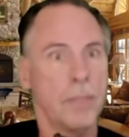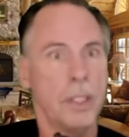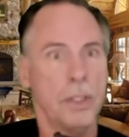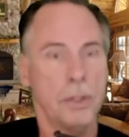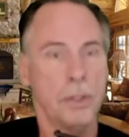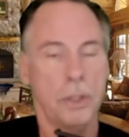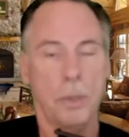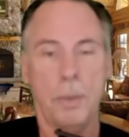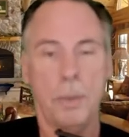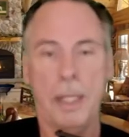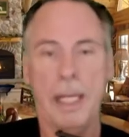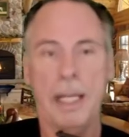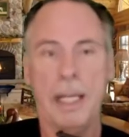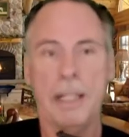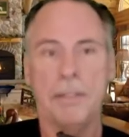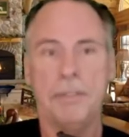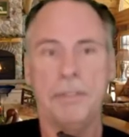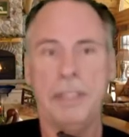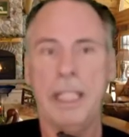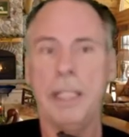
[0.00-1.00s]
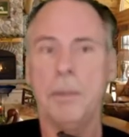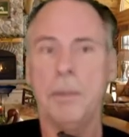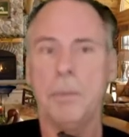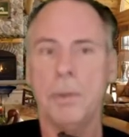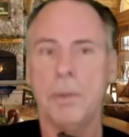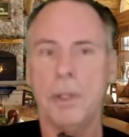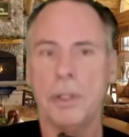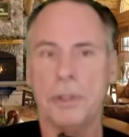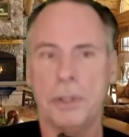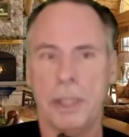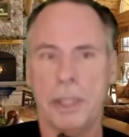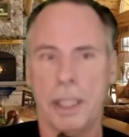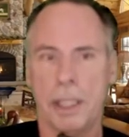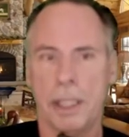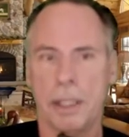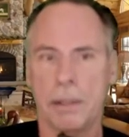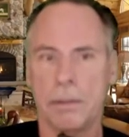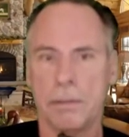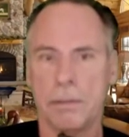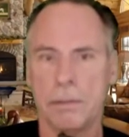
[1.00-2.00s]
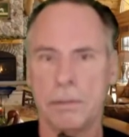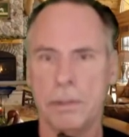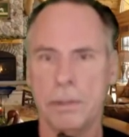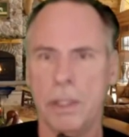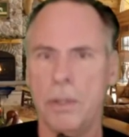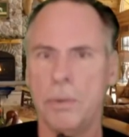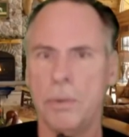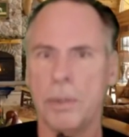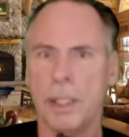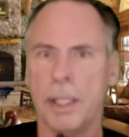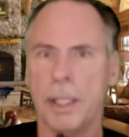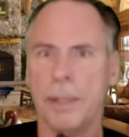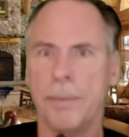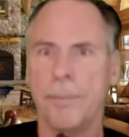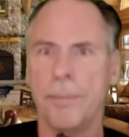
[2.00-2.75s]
So we have dead works here, don't we?